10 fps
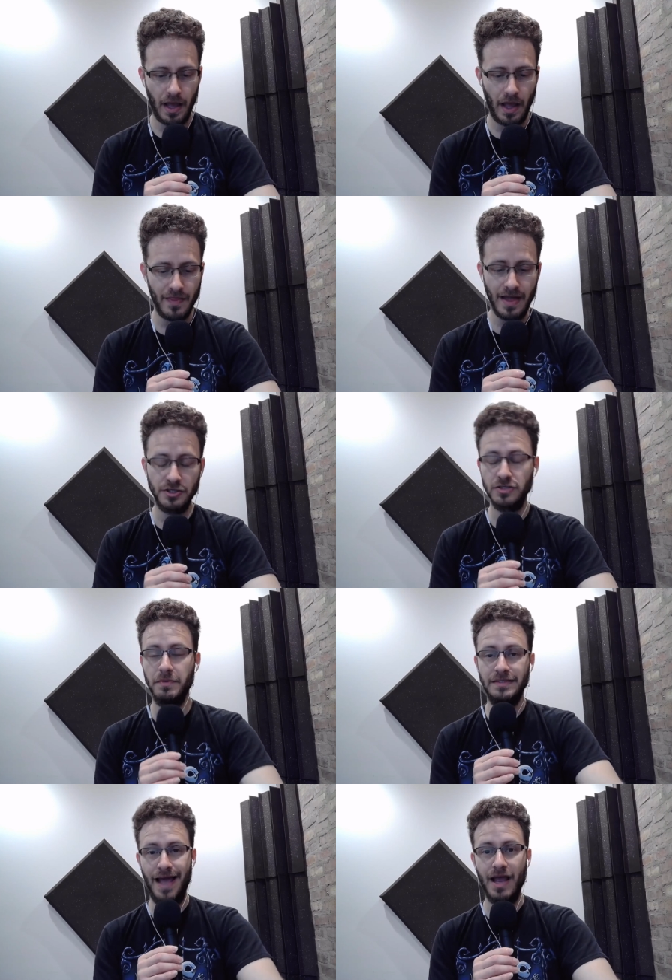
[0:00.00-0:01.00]
And that just
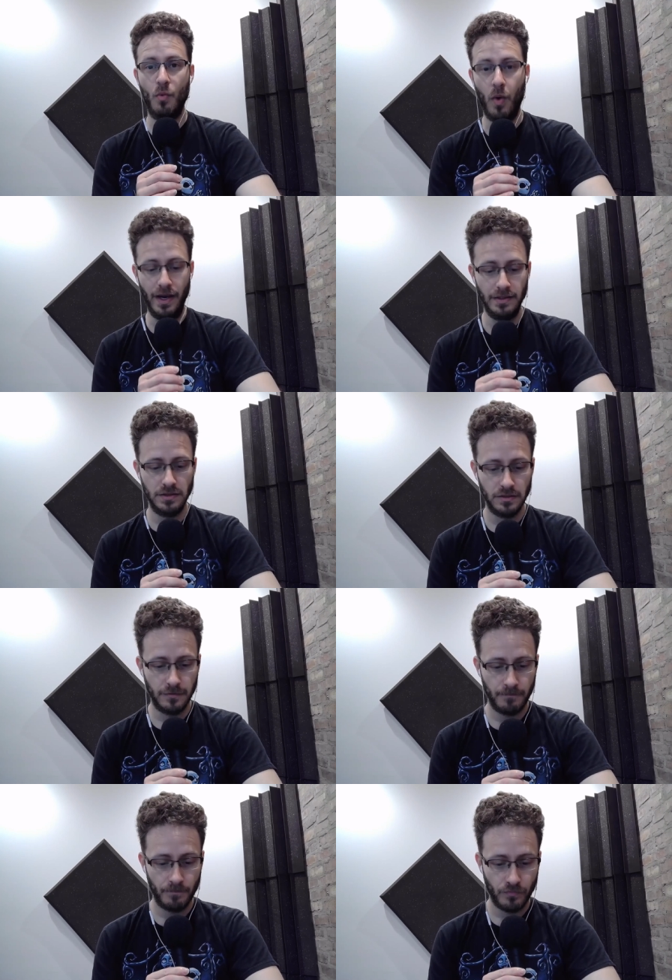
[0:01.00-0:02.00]
means egg white
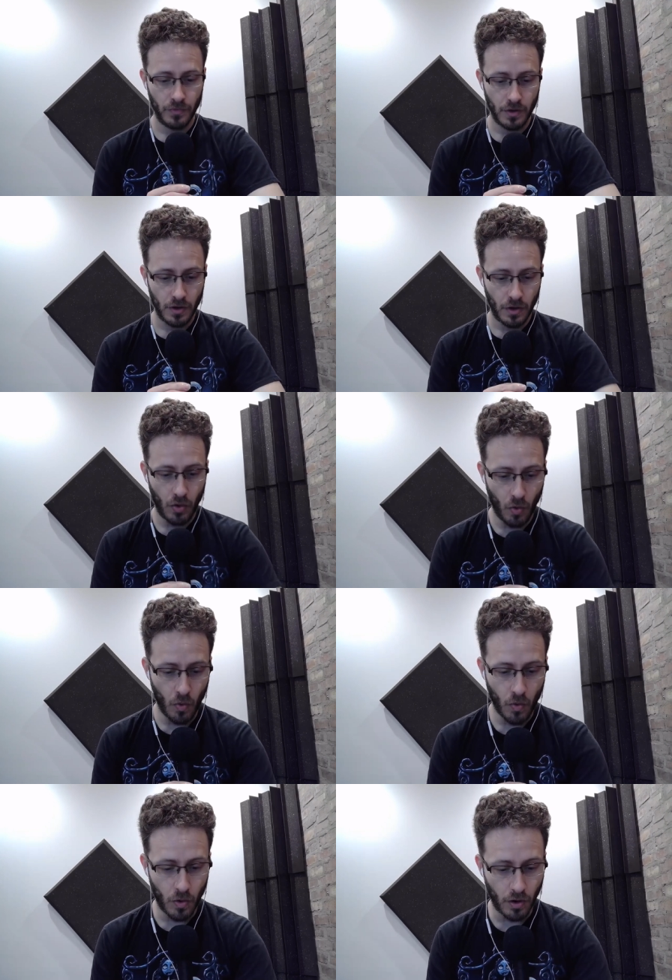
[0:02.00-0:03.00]

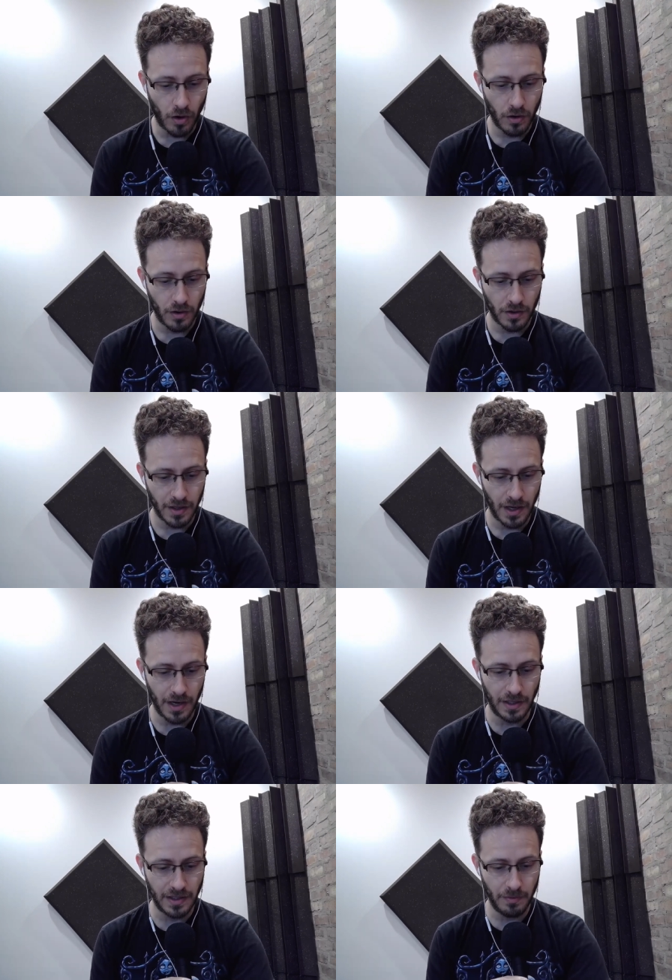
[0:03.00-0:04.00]
or, God,
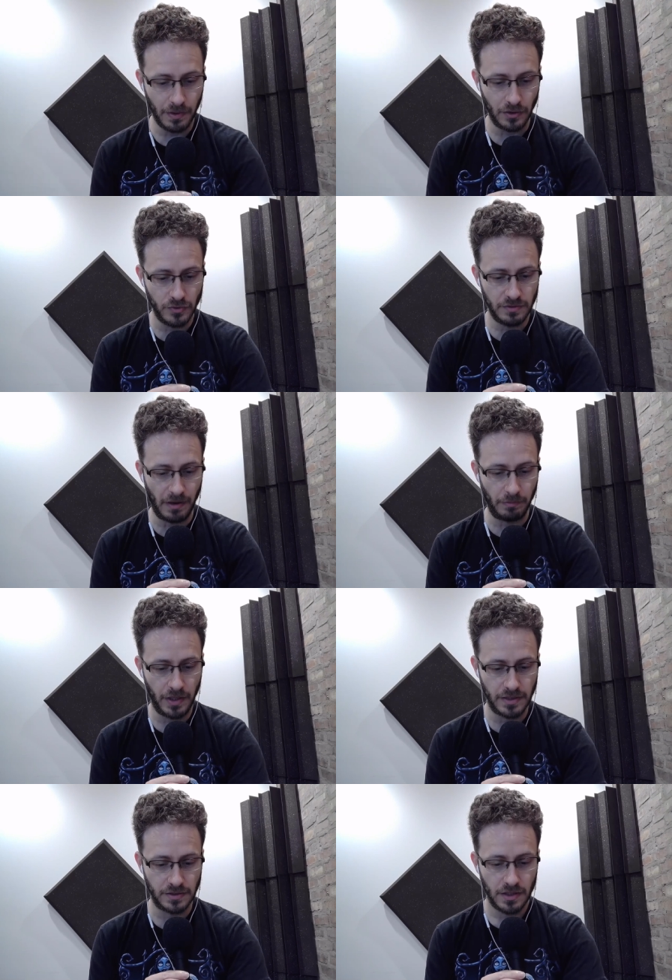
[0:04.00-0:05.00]
I keep on losing my
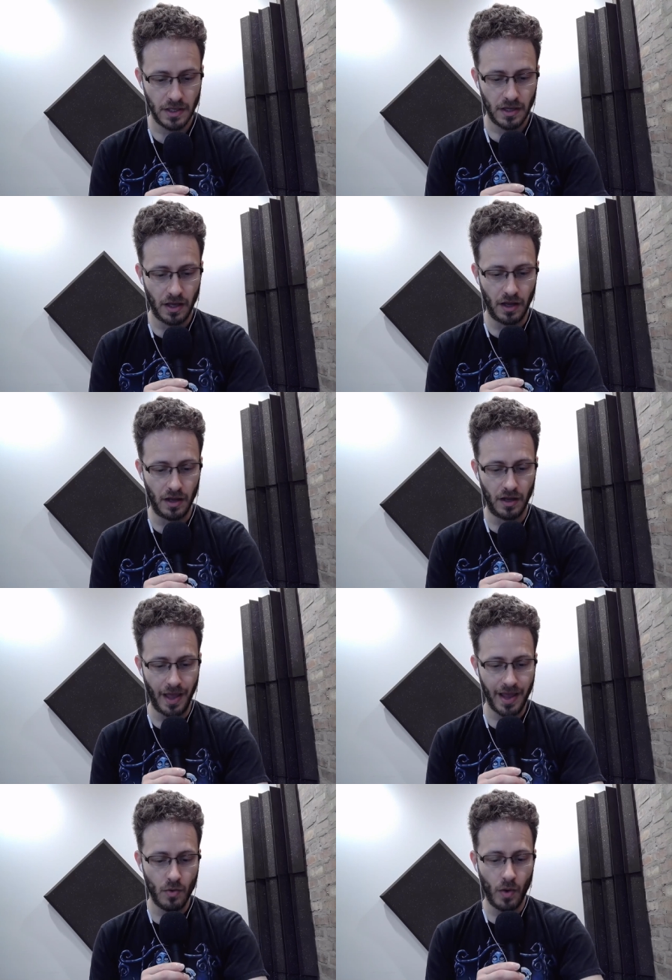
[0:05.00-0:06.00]
place,
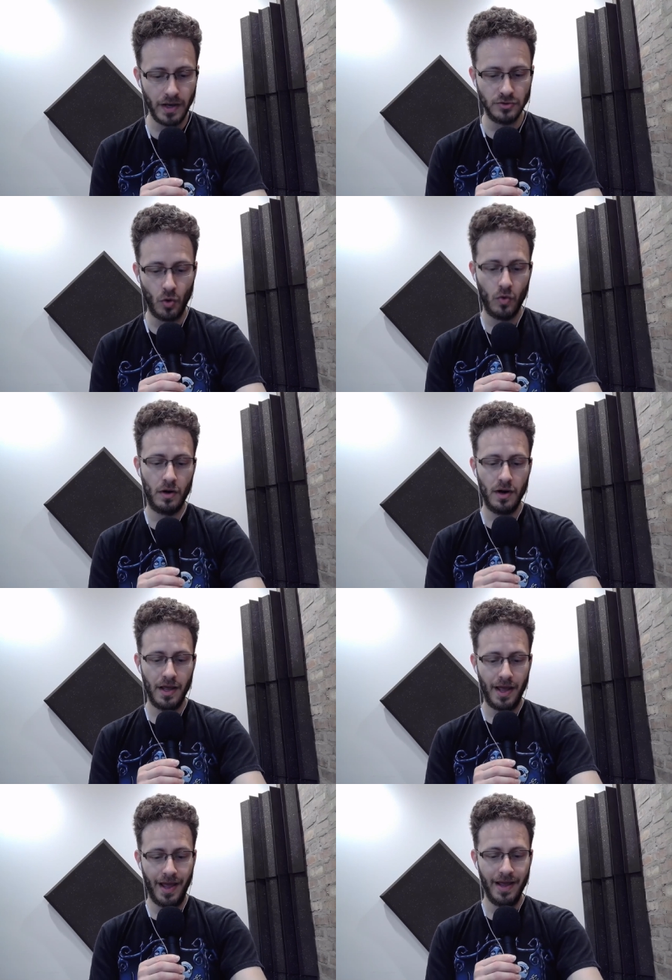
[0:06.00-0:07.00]
egg white or
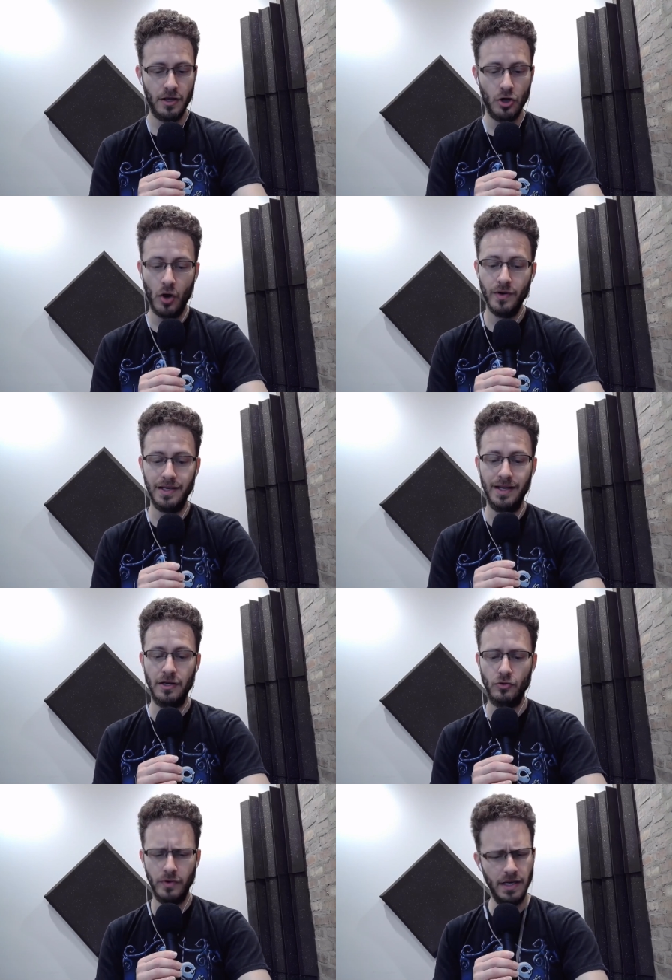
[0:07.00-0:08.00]
egg-coated
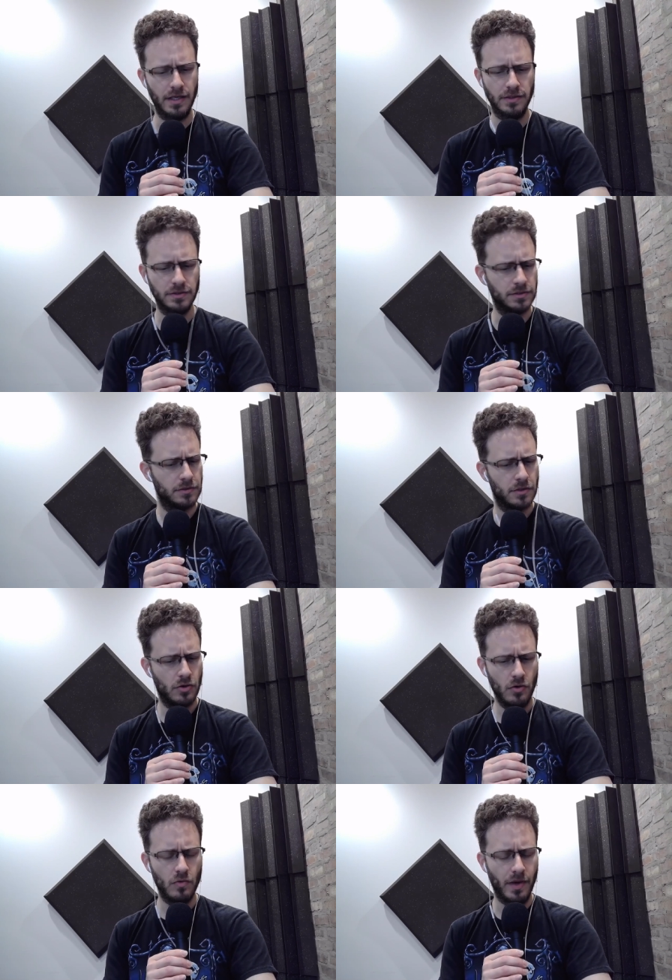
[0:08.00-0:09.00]
ingredients.
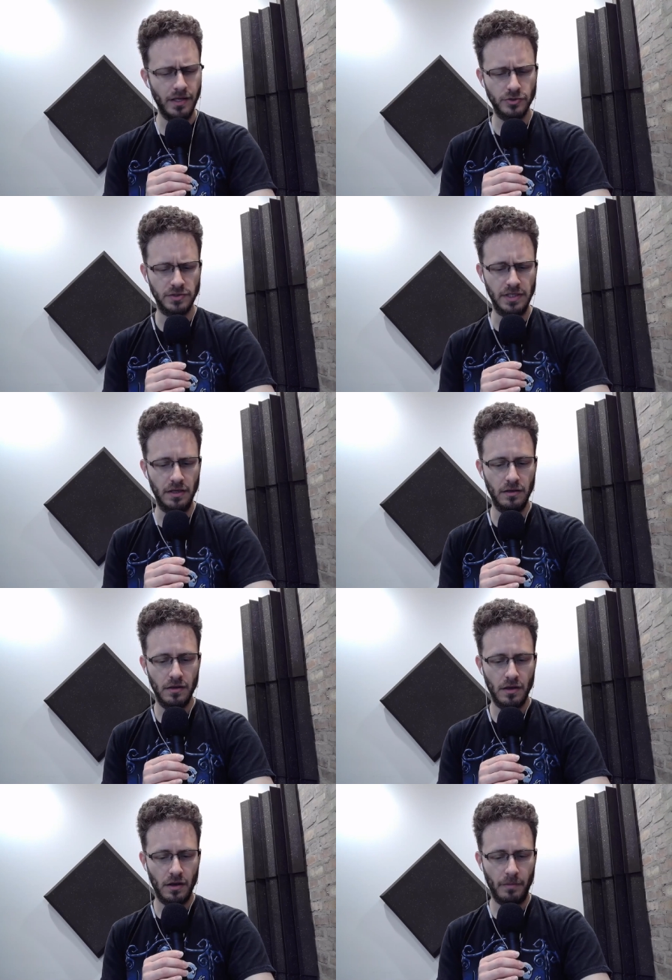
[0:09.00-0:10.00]
Oh, interesting.
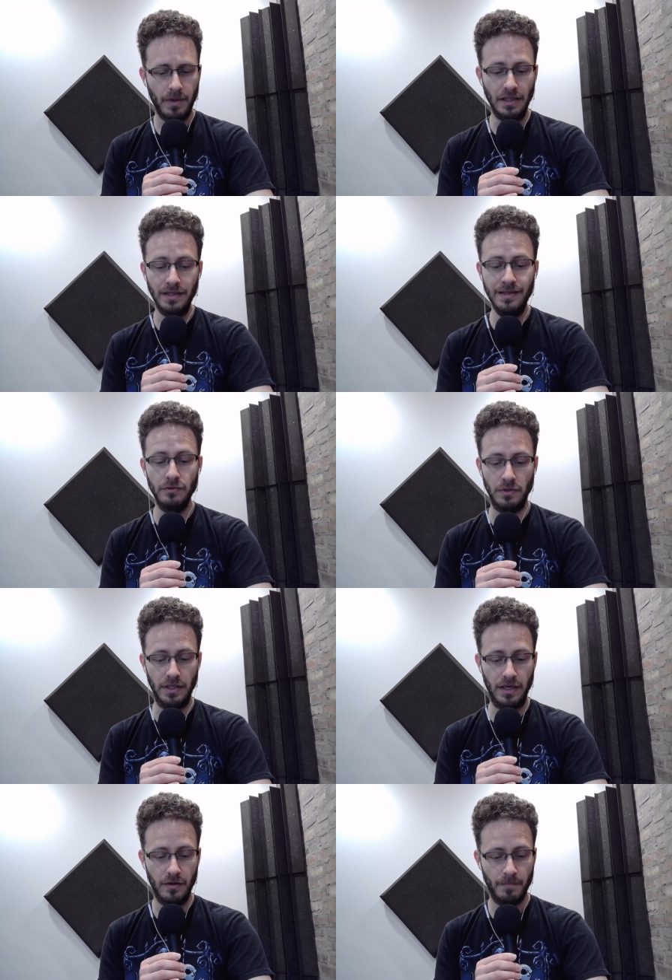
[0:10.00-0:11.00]
But
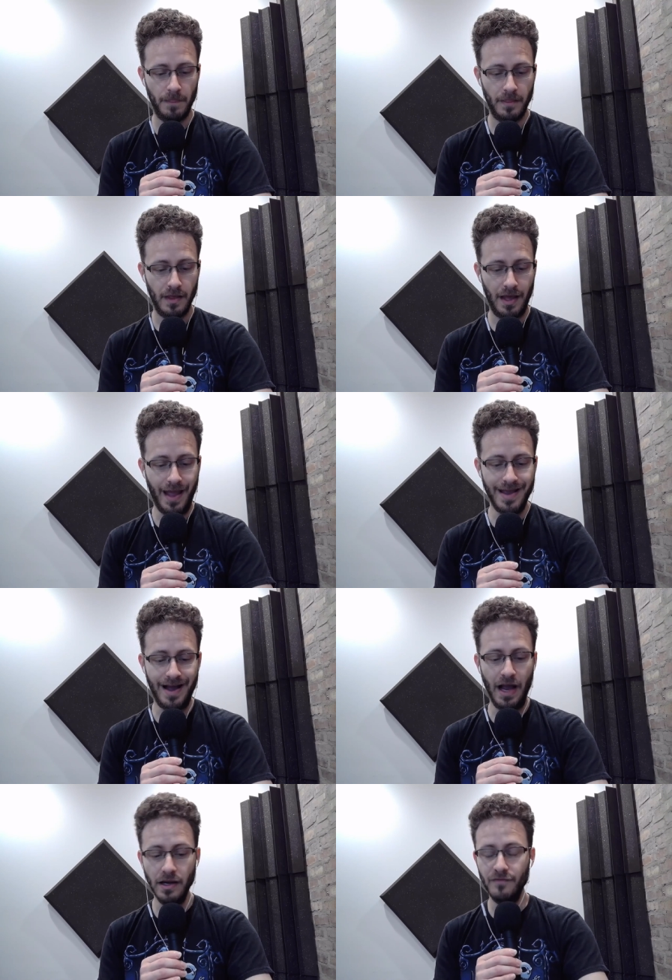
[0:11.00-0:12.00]
literally, a
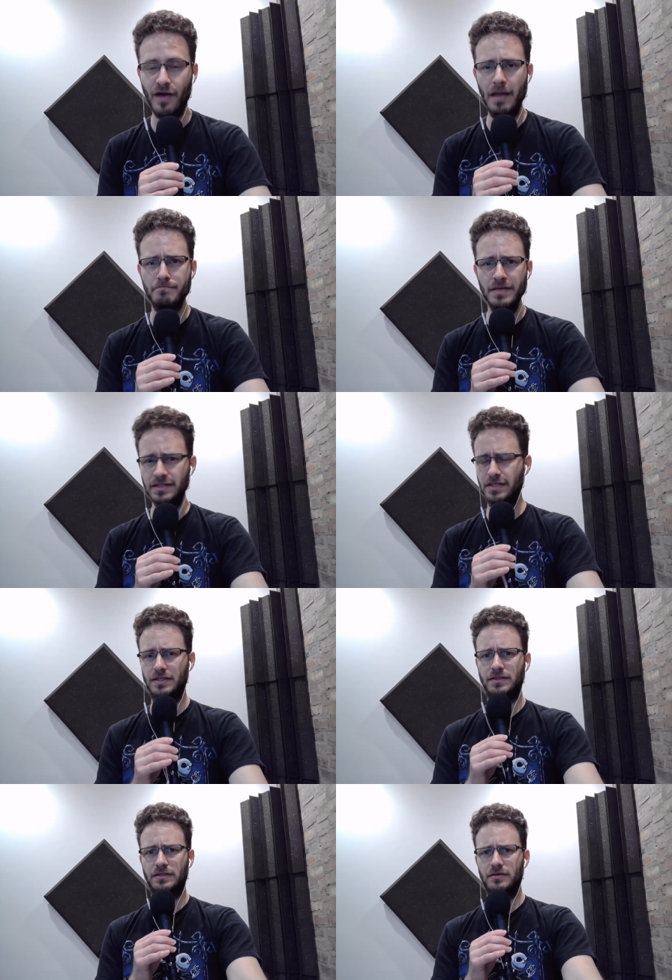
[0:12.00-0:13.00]
kind of
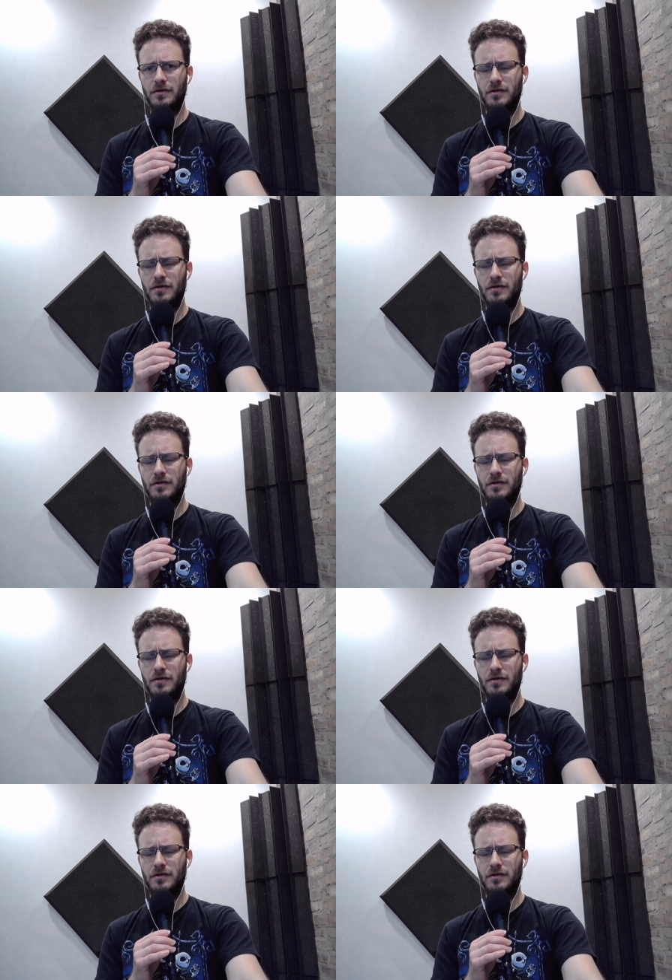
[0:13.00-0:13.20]
hibiscus.